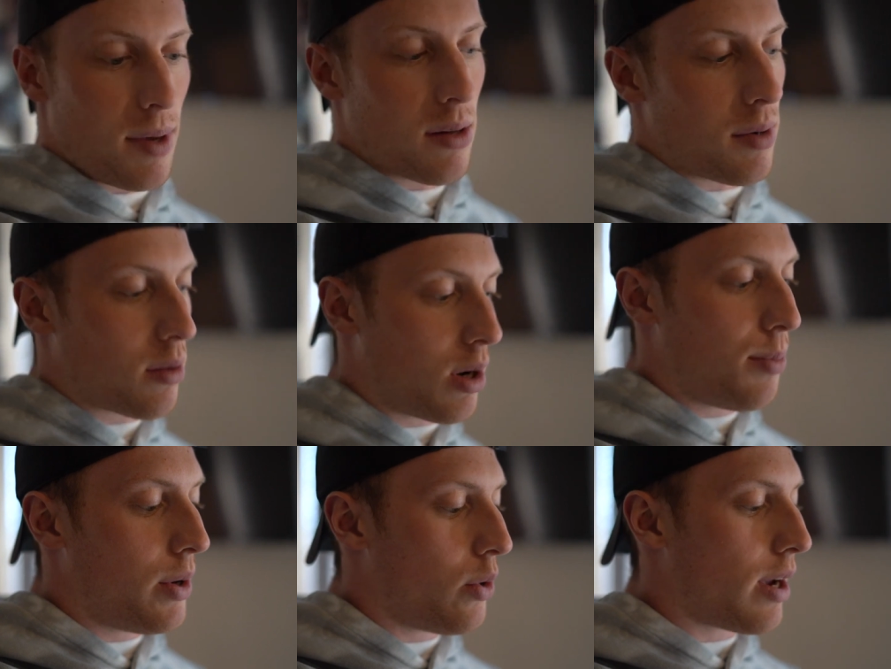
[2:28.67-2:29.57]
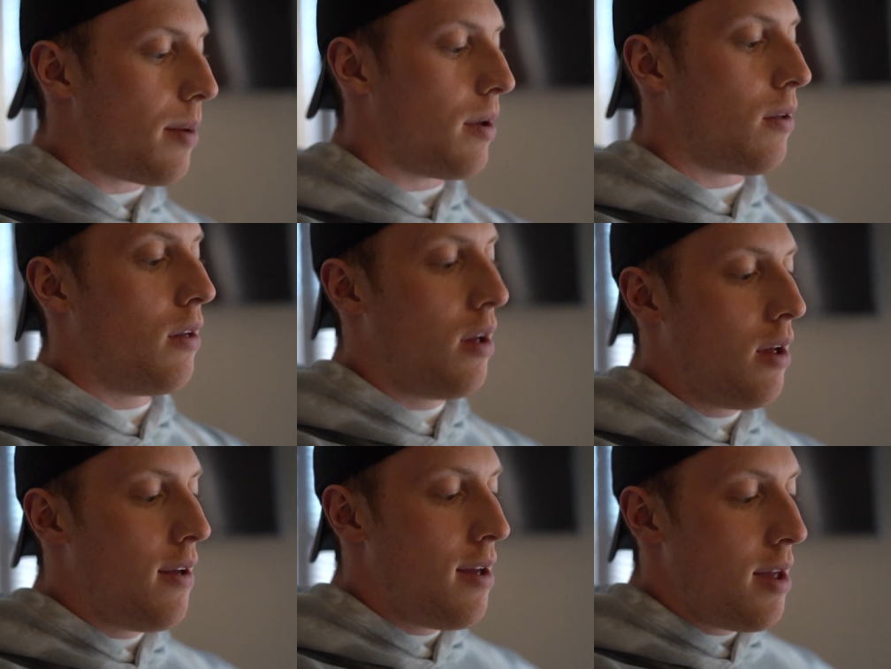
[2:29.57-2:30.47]
Meal number three, pre-workout meal.
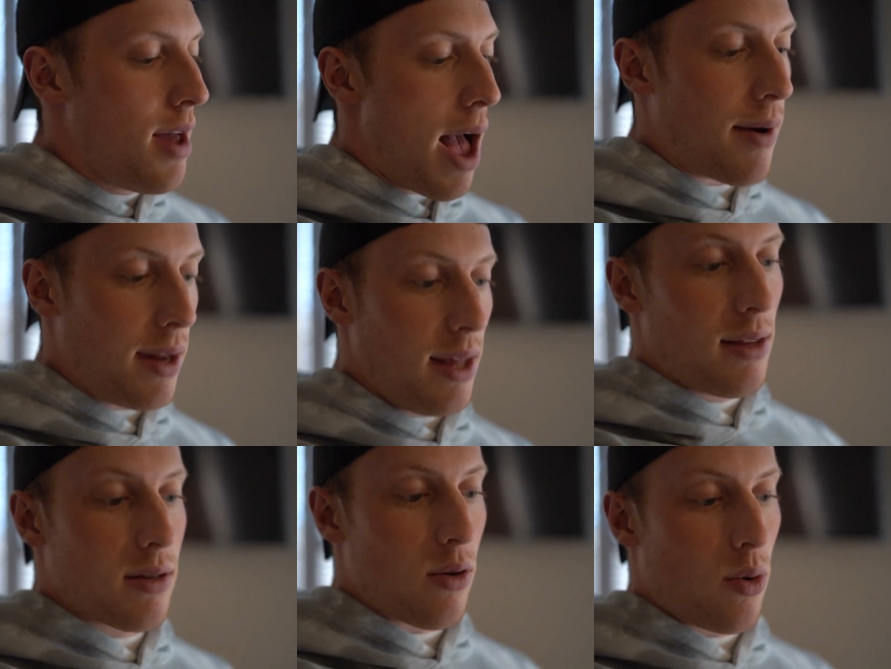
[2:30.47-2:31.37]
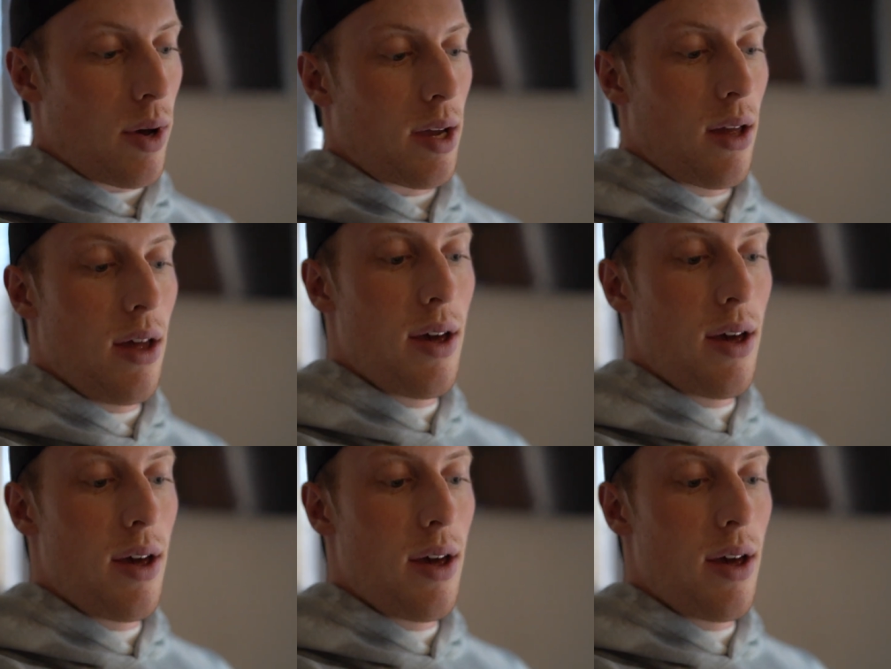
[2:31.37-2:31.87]
I'm gonna eat this real quick,